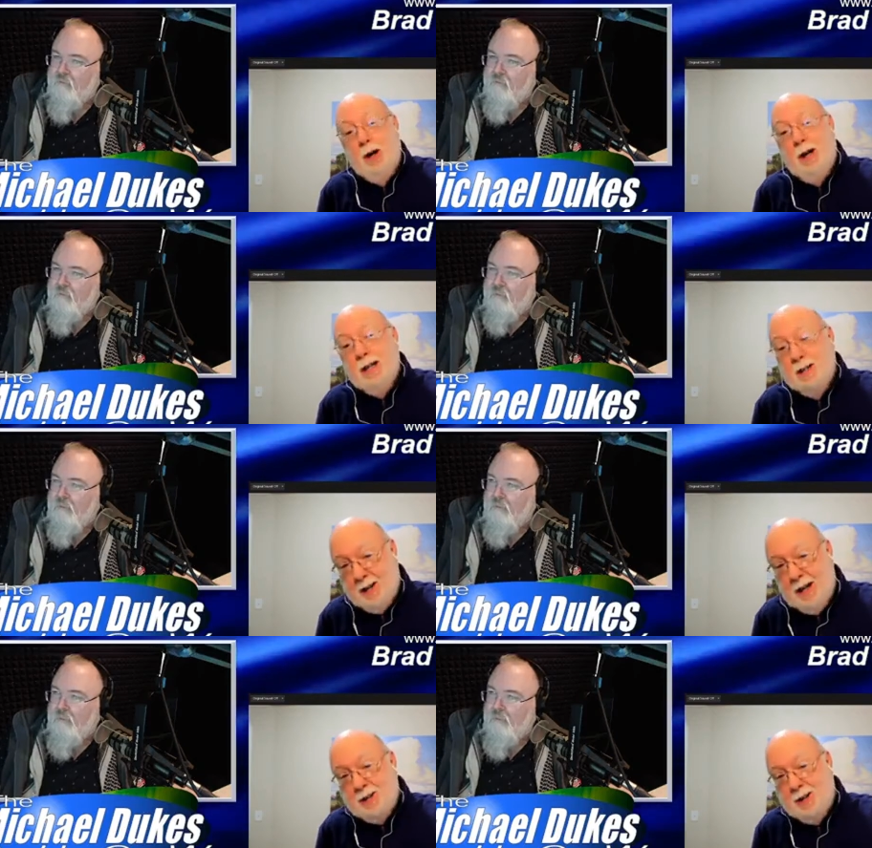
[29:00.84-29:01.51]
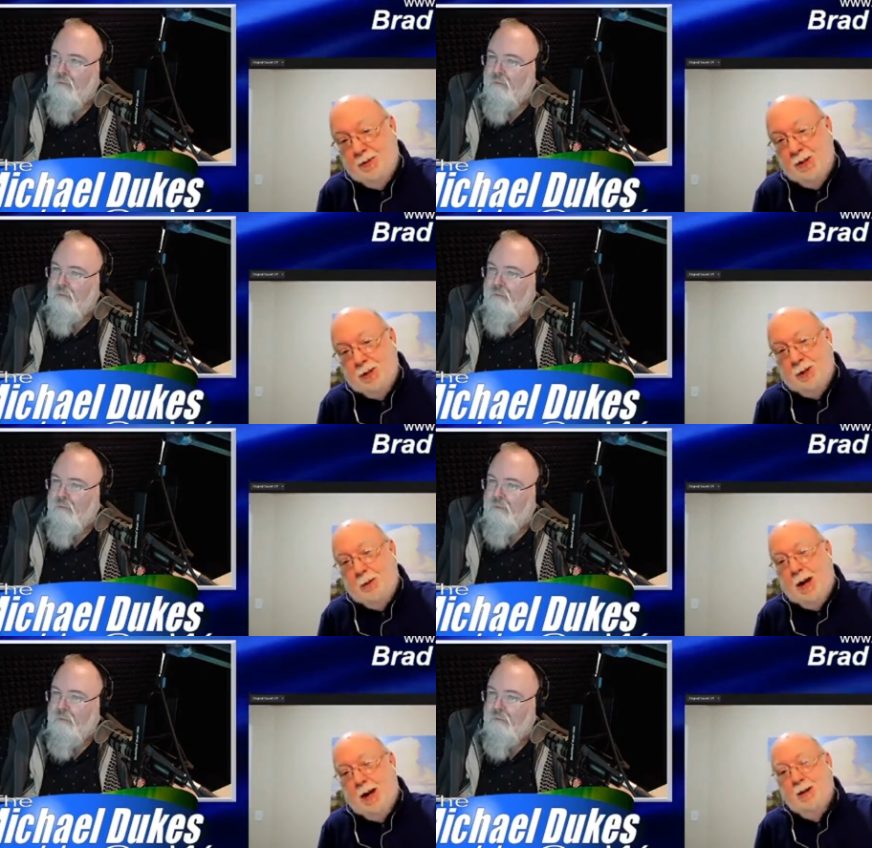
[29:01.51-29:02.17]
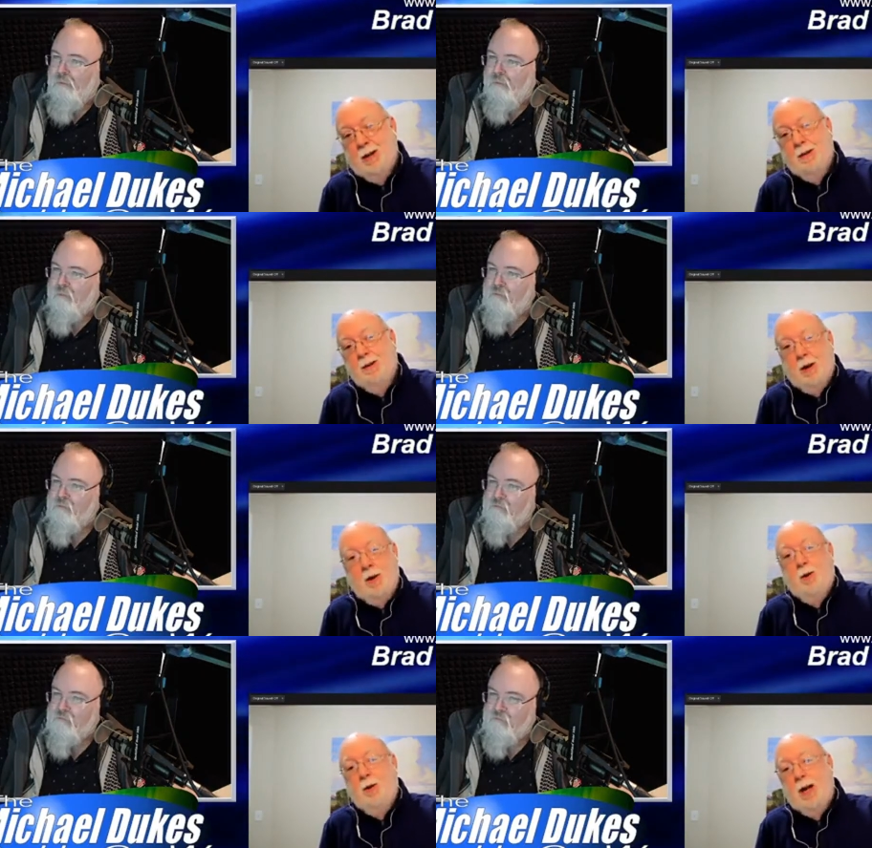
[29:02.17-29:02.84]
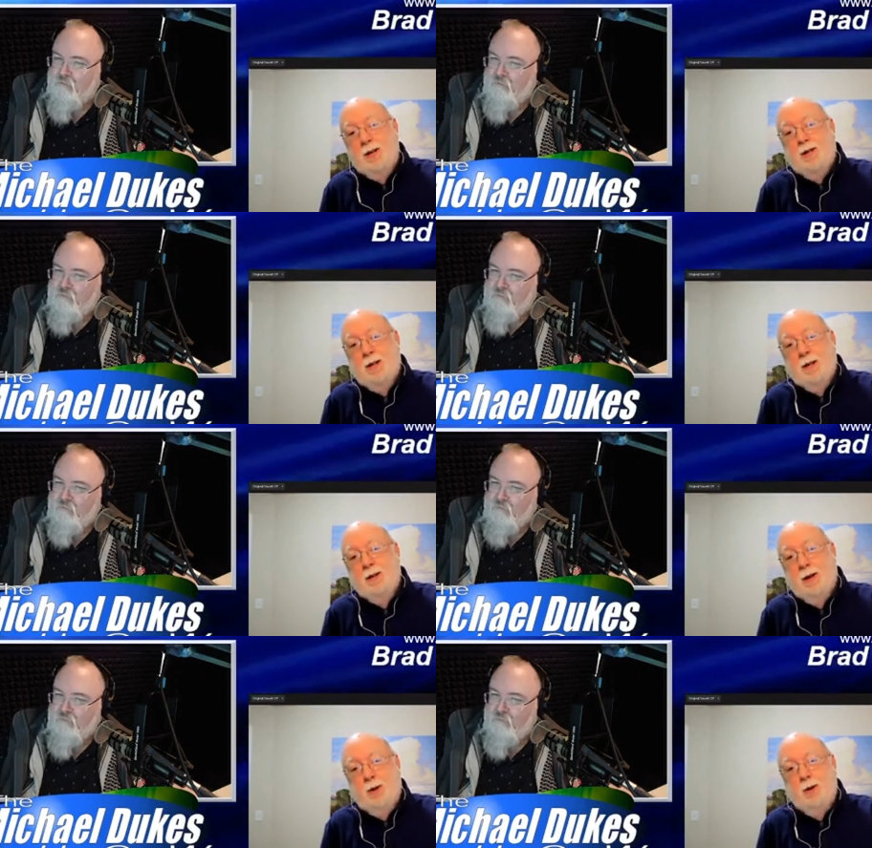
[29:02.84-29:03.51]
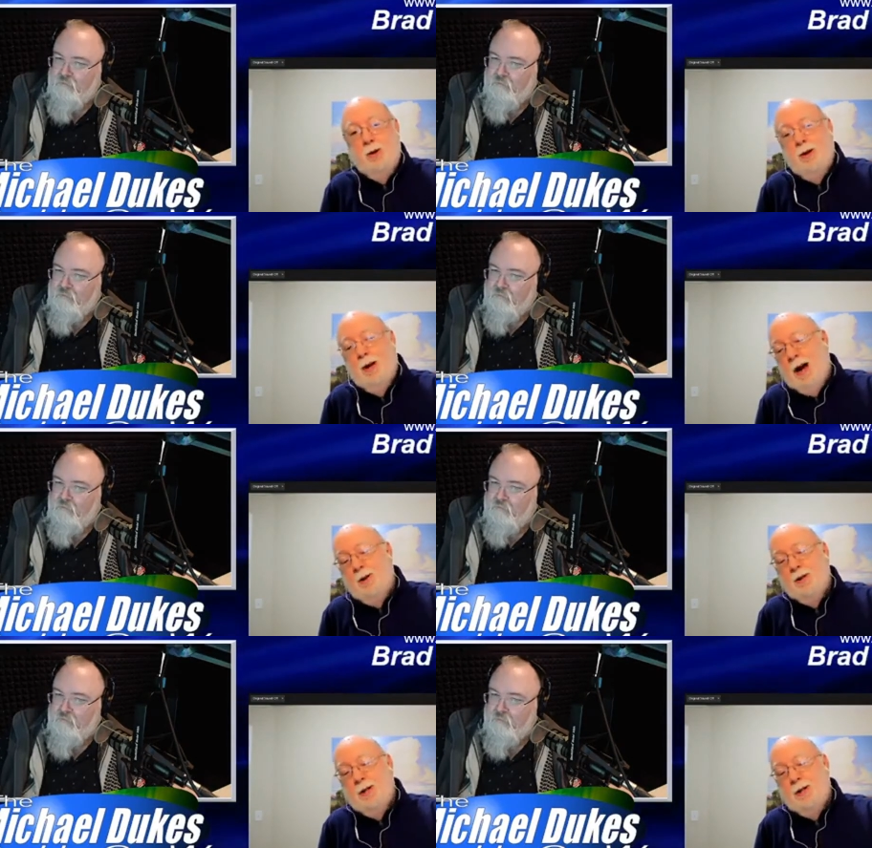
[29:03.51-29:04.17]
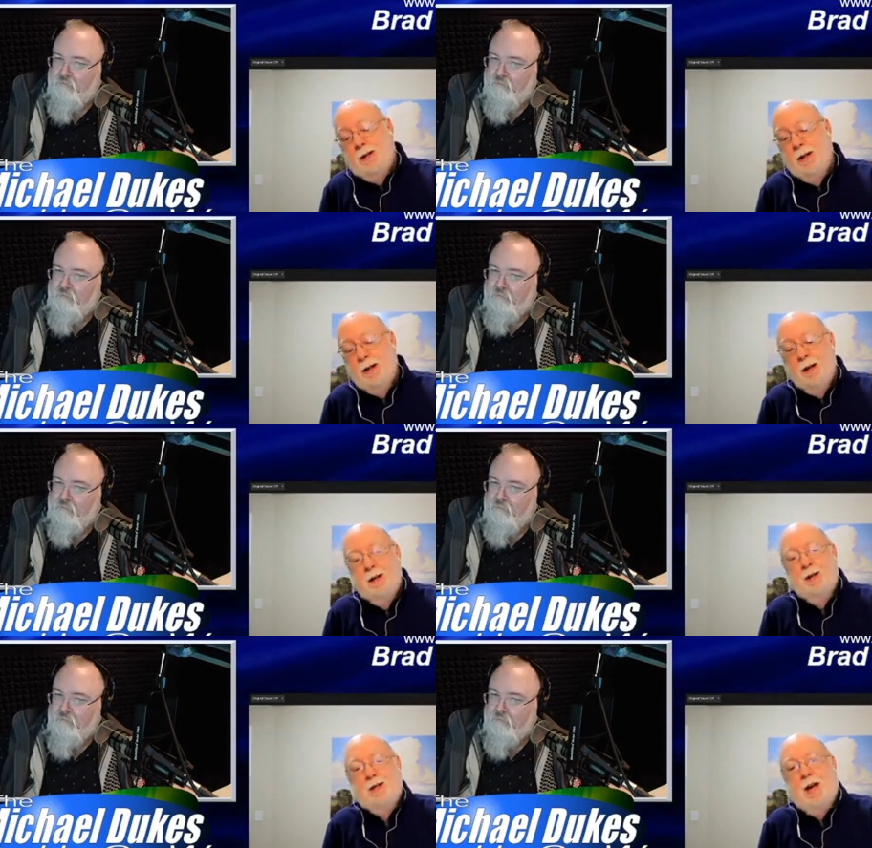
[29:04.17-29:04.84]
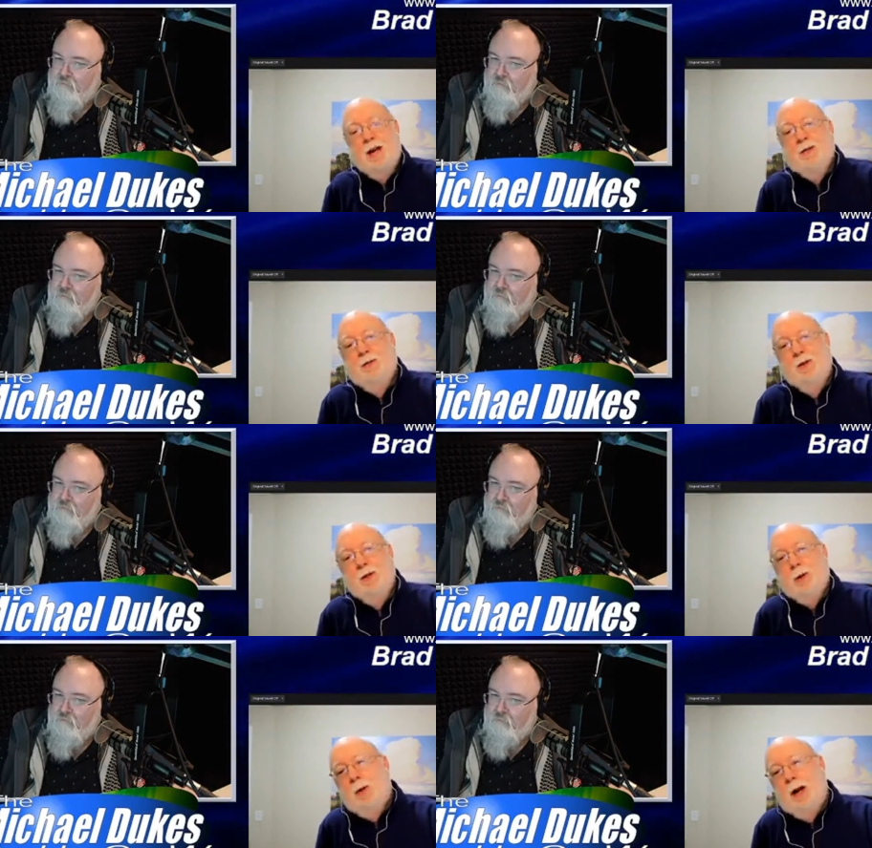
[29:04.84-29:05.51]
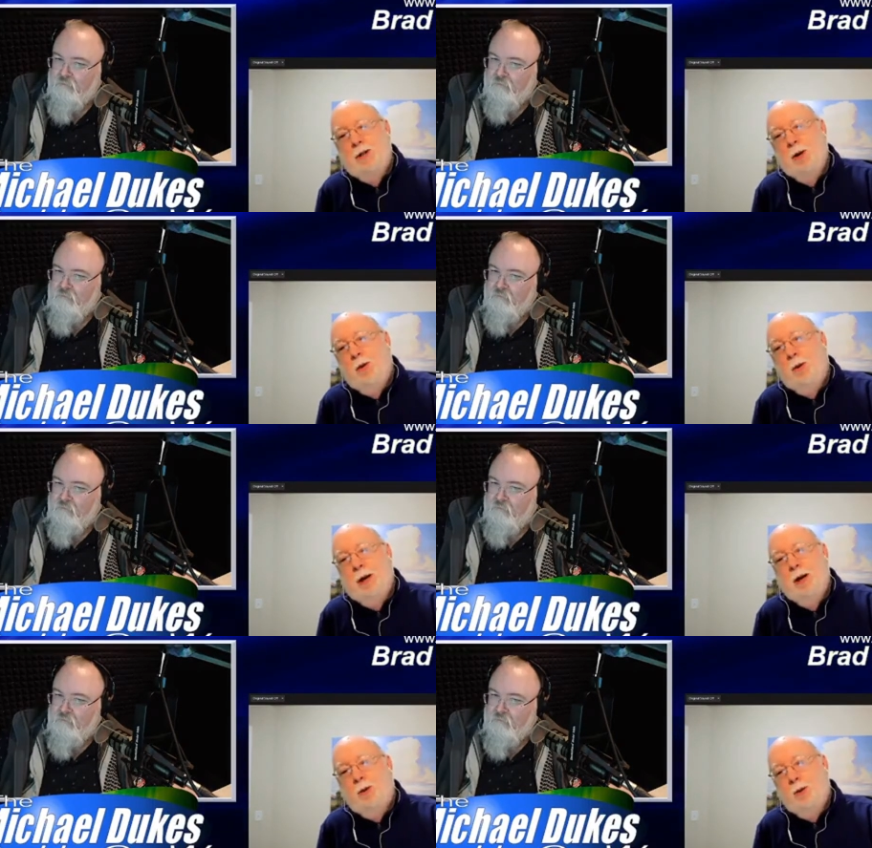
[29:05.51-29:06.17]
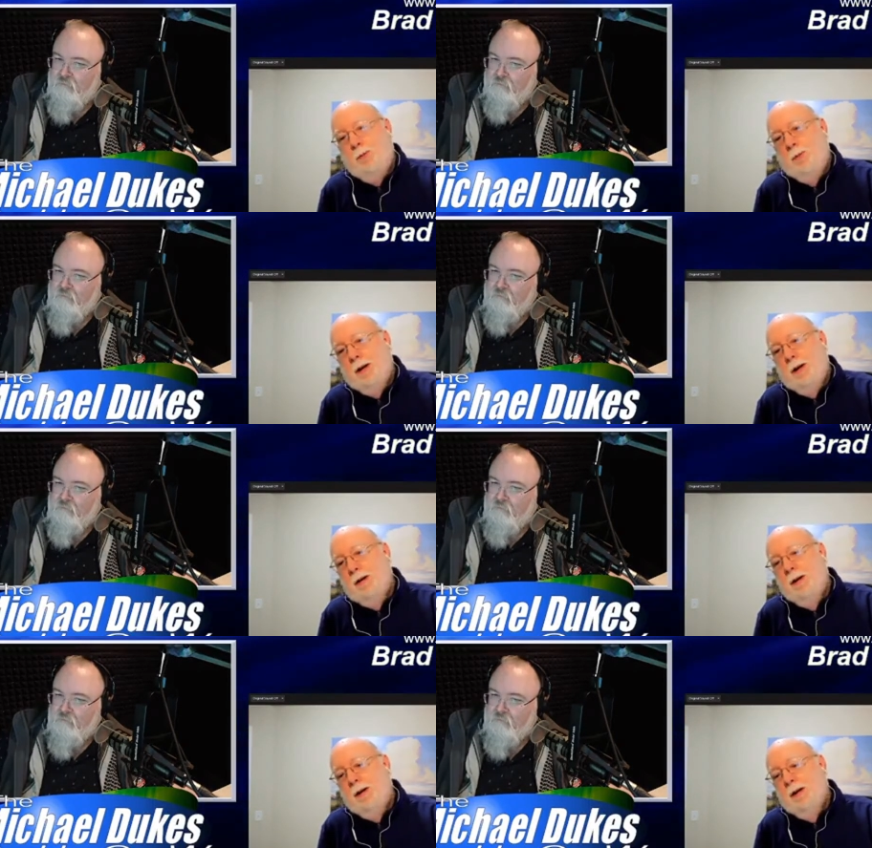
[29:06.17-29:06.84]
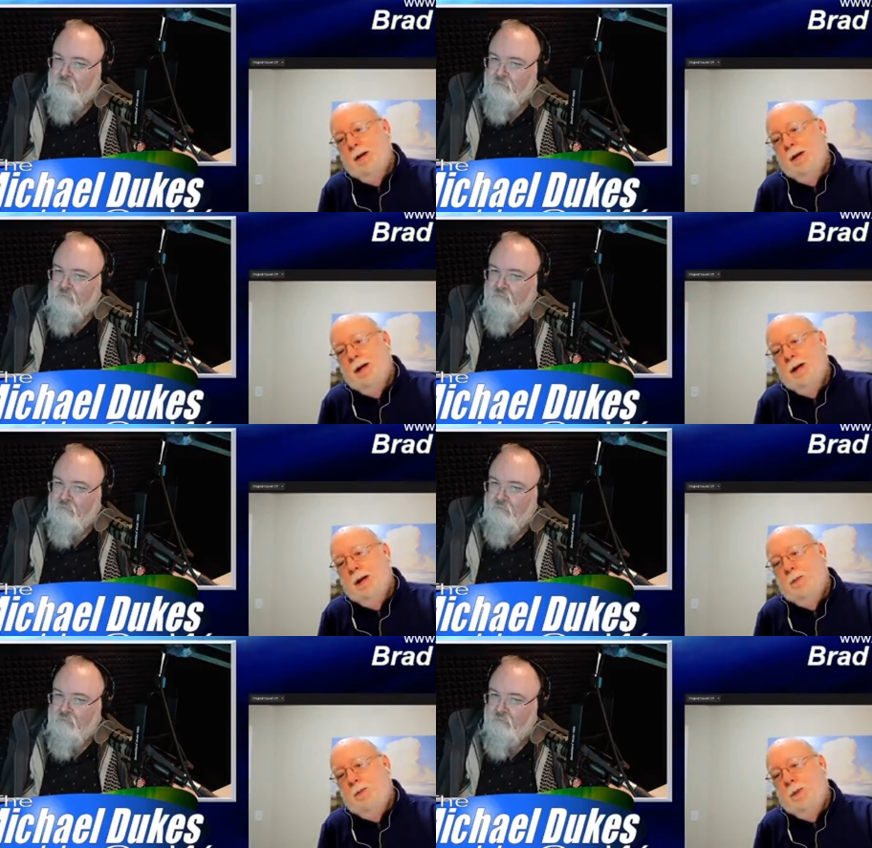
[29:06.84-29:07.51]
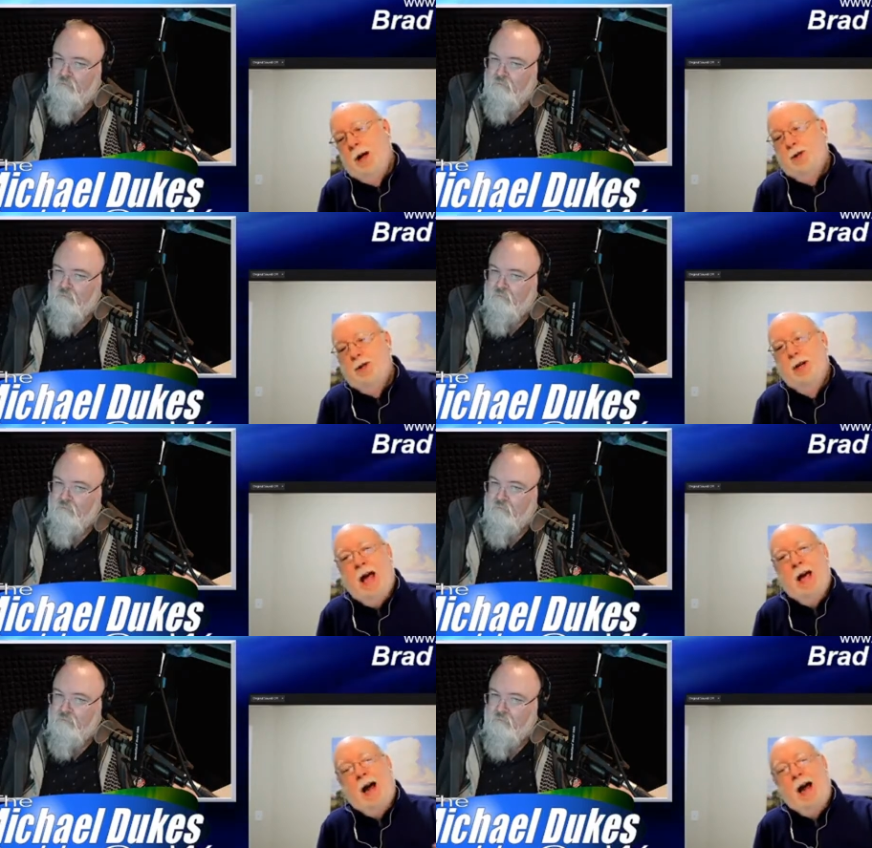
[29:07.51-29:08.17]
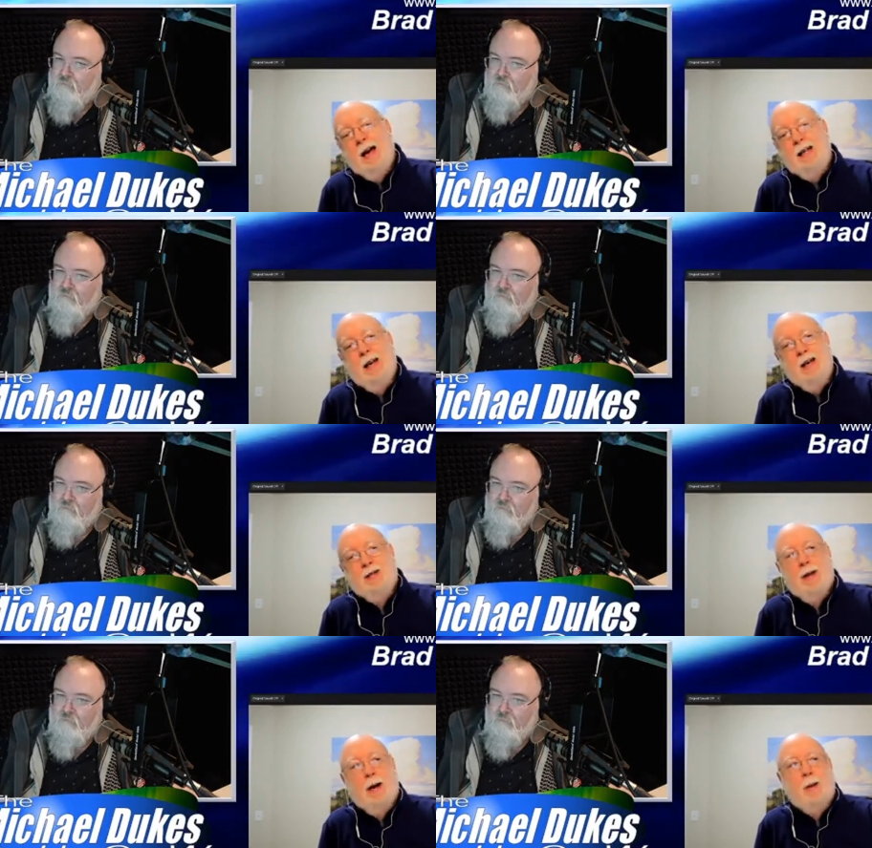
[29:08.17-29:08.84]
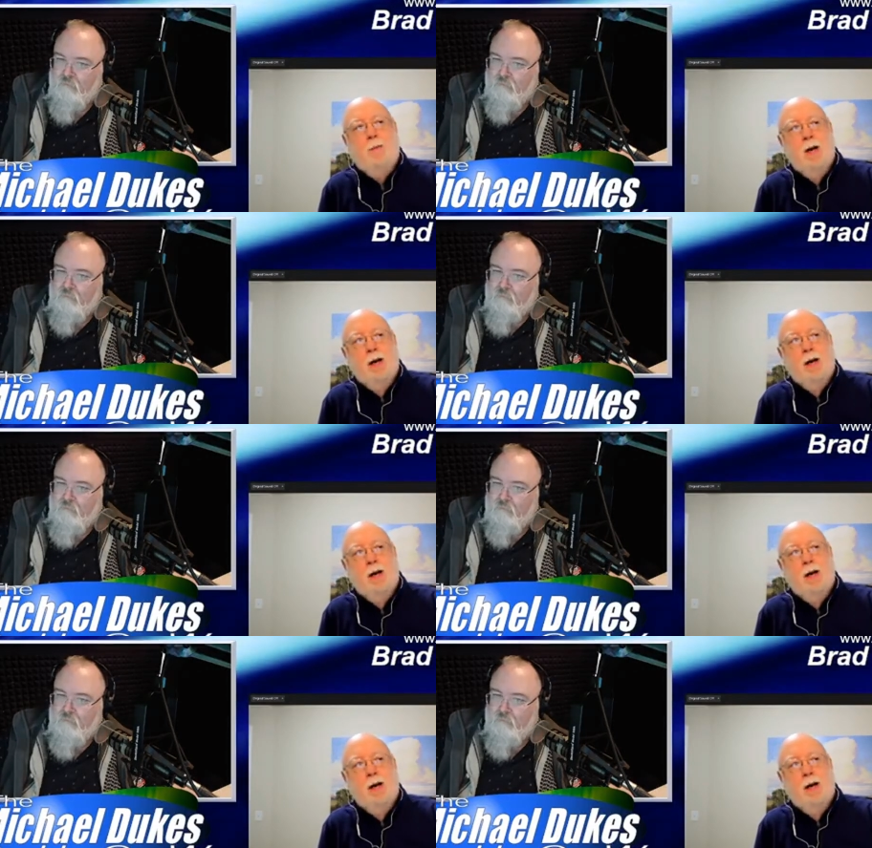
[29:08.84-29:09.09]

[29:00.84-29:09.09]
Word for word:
Speaker 1: discussed the fiscal pol- the the whole legis- the whole house has discussed the fiscal policy working group uh, uh, production, and I take some